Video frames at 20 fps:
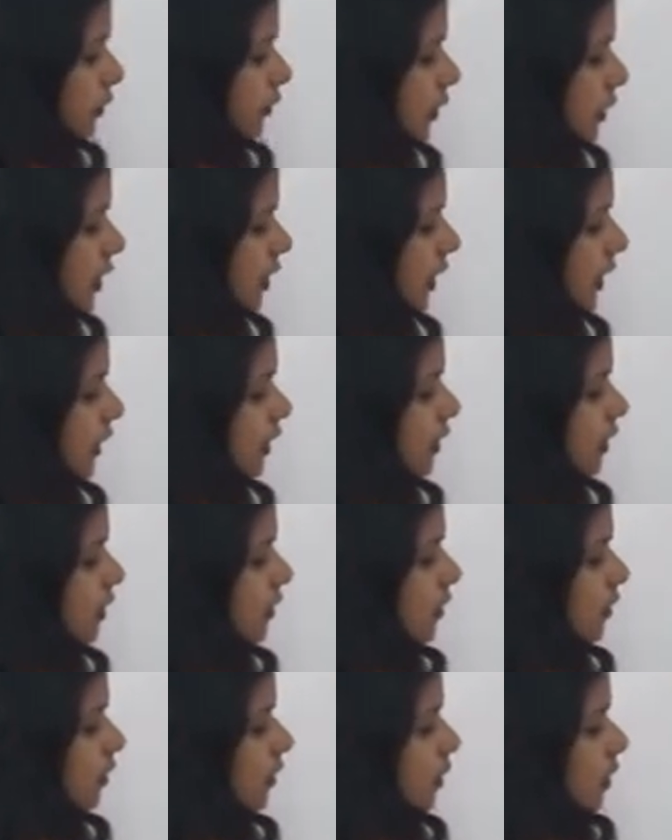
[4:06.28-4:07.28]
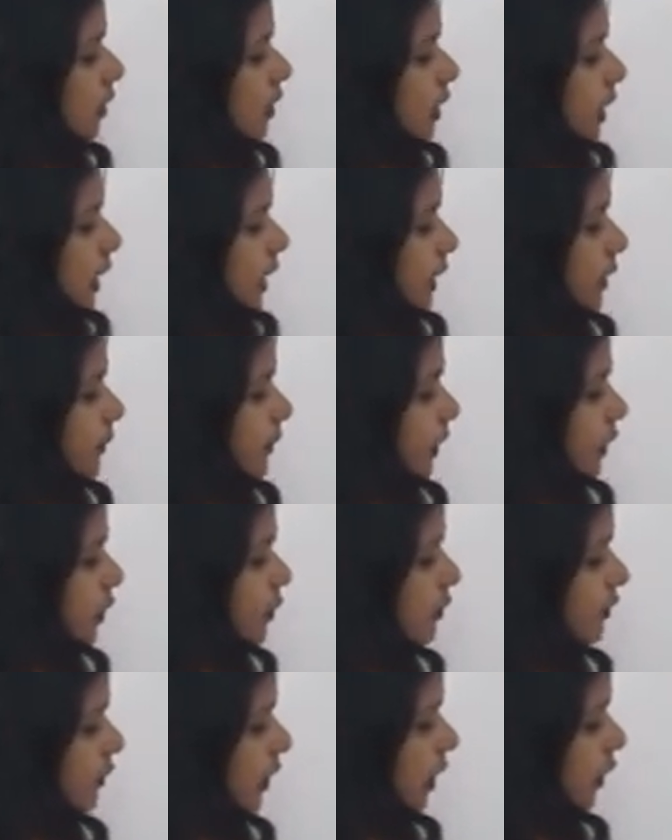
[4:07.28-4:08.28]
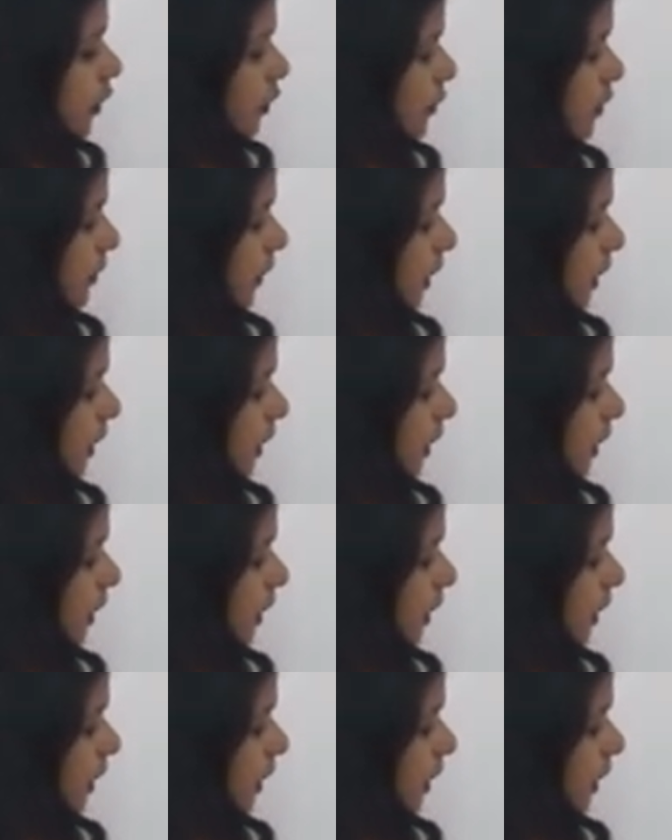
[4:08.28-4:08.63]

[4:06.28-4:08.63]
we write the element of R2